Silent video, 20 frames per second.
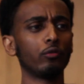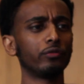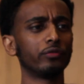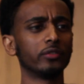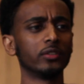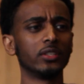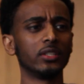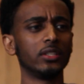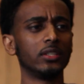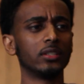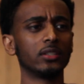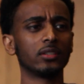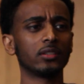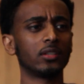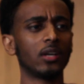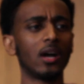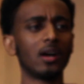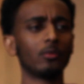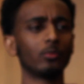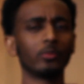Hopefully,
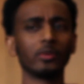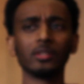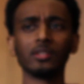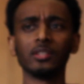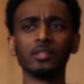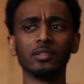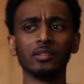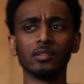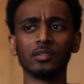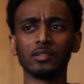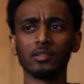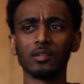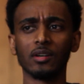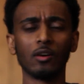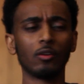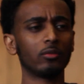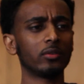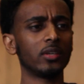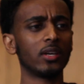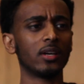God willing.
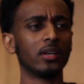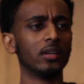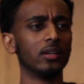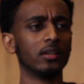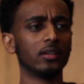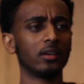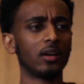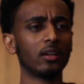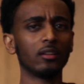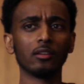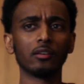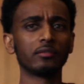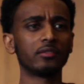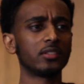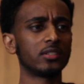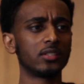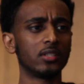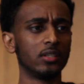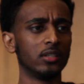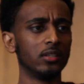Oh yeah, I
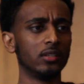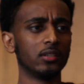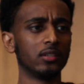love this city.